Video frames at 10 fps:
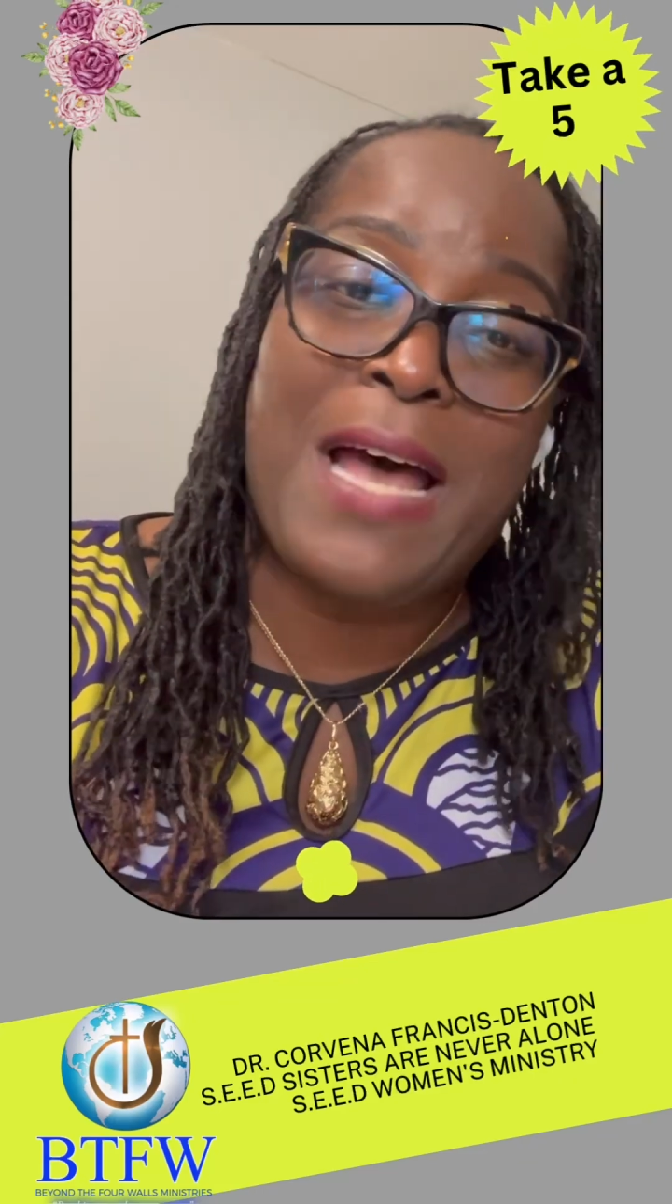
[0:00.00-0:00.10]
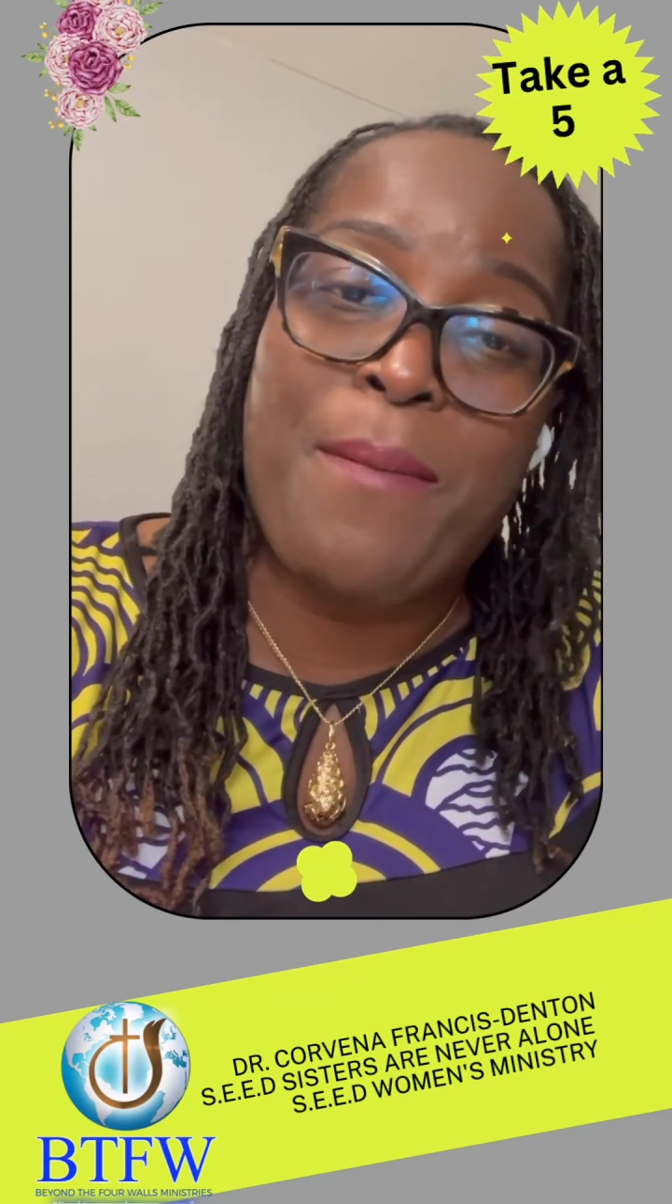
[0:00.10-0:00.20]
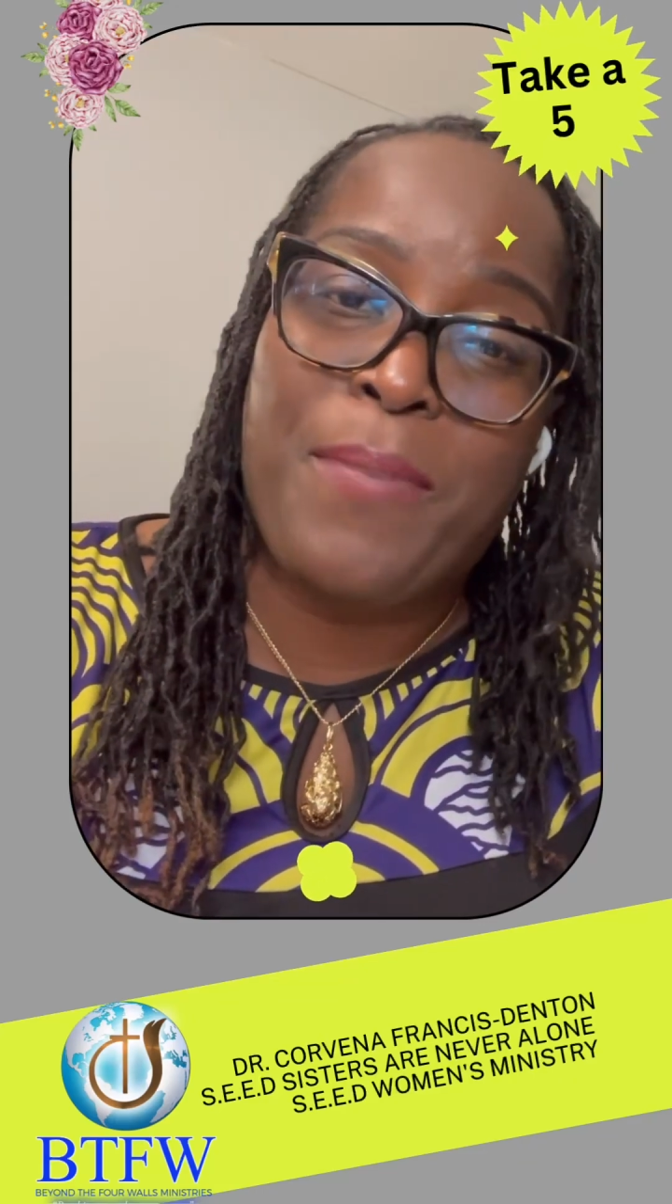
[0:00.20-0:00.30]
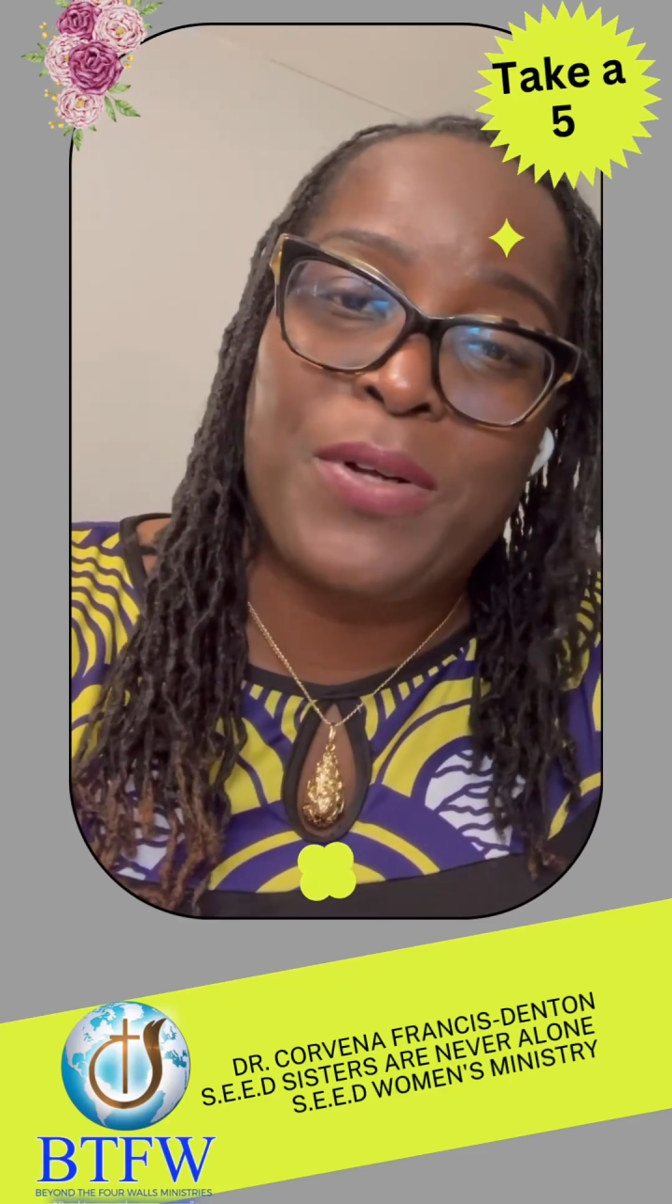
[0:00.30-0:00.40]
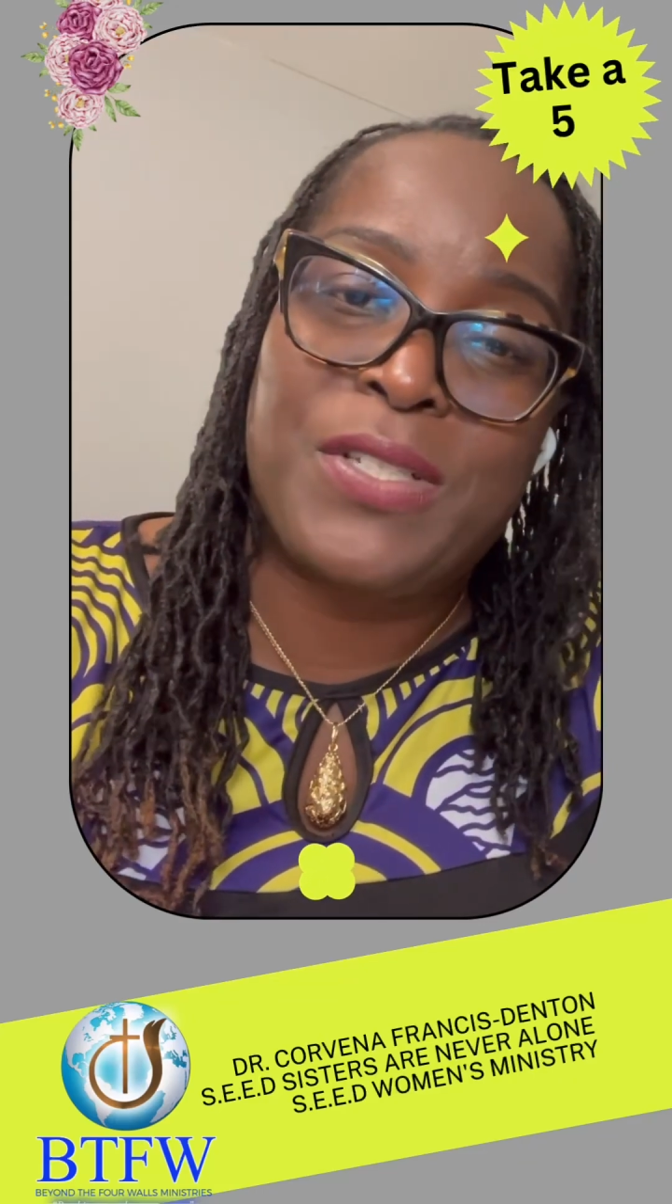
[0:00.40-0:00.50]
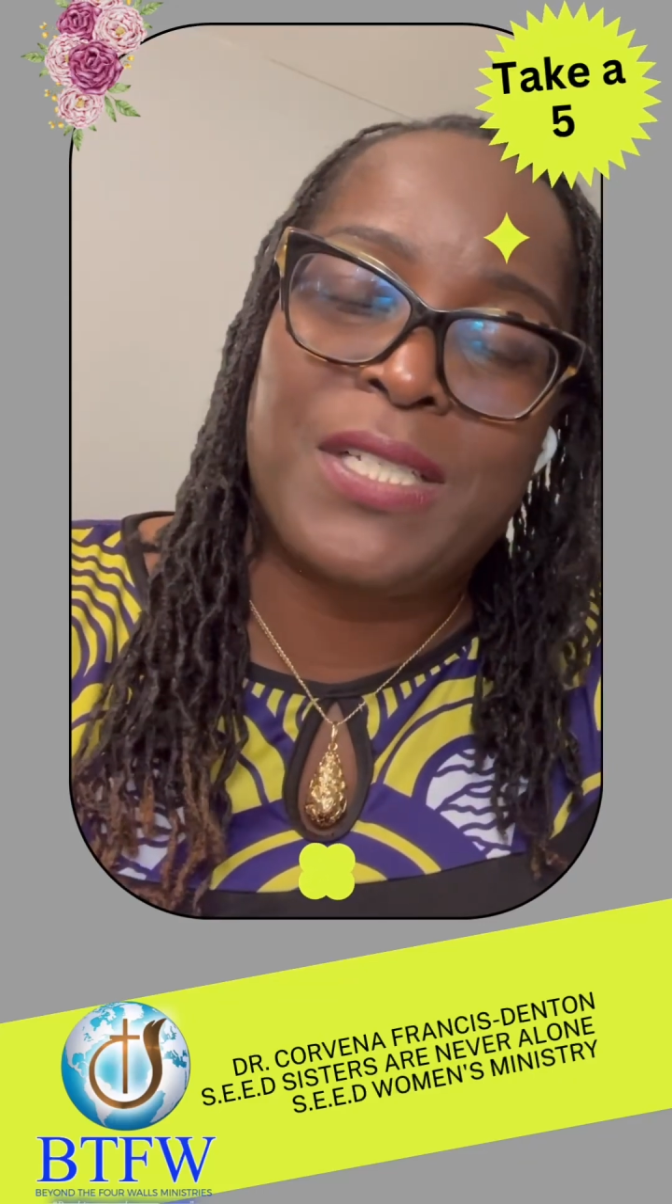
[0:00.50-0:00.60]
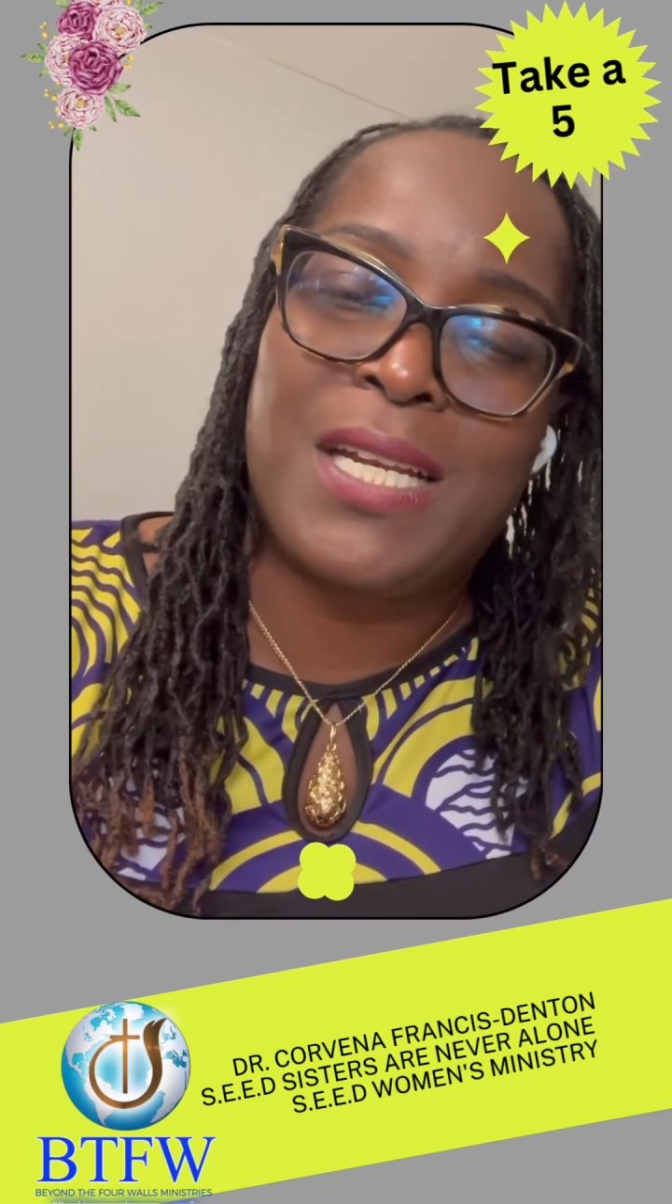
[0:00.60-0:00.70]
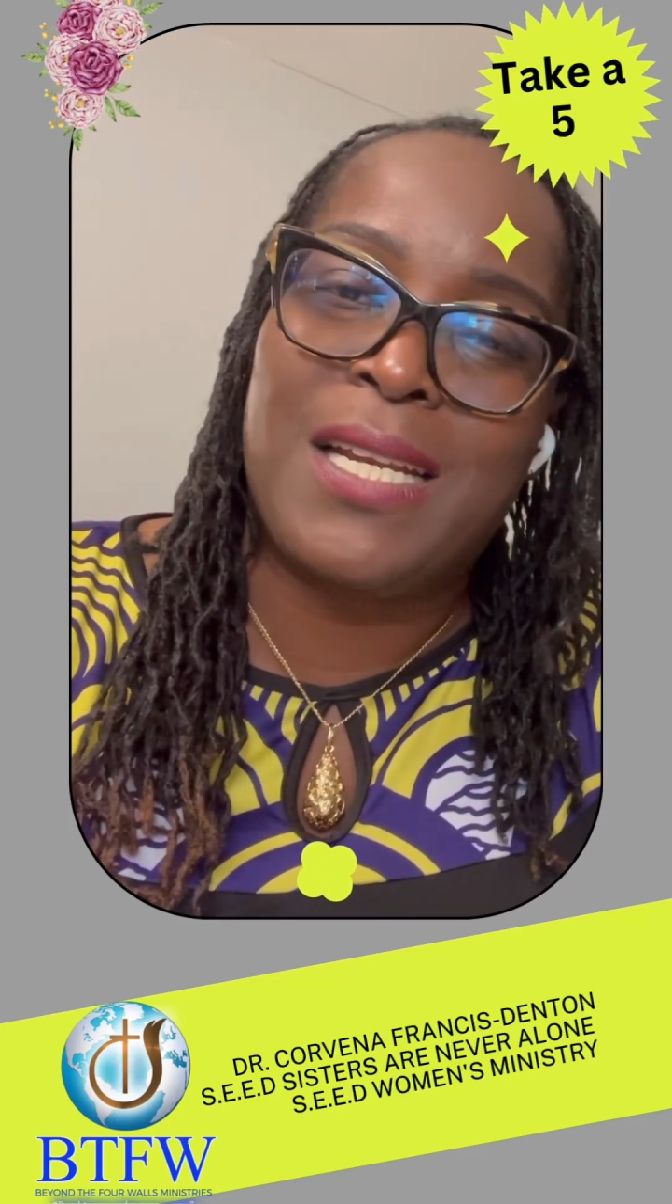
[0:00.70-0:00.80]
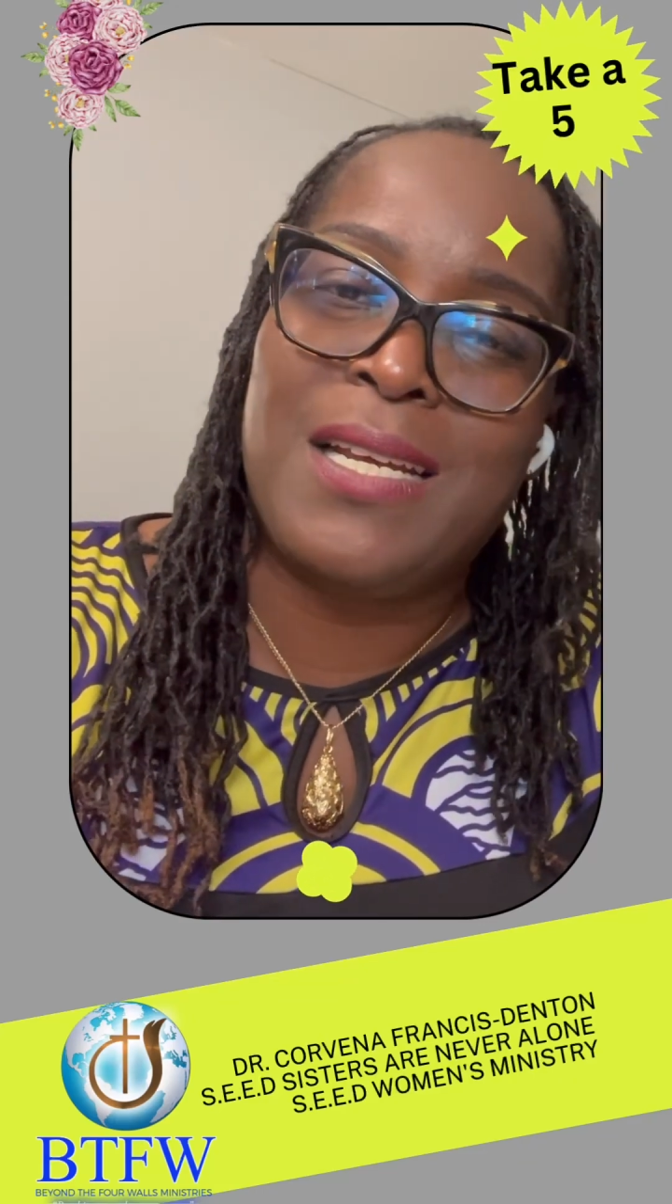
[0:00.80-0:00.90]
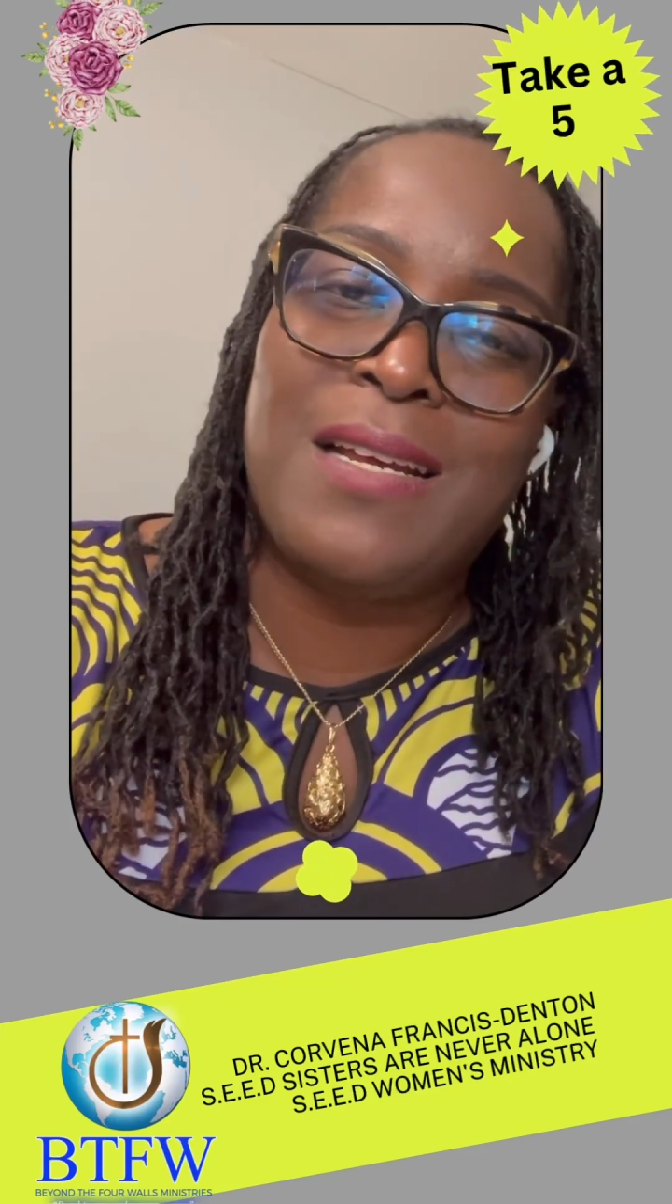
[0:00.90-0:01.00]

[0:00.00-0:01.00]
that person